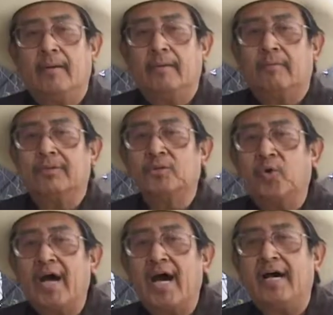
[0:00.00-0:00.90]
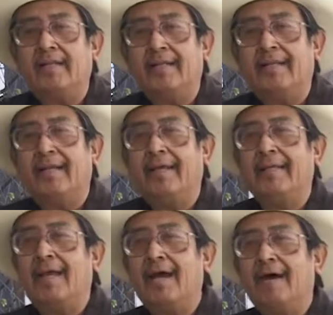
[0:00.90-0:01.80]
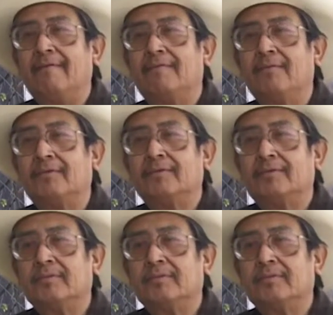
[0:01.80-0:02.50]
It was so hot, and they have those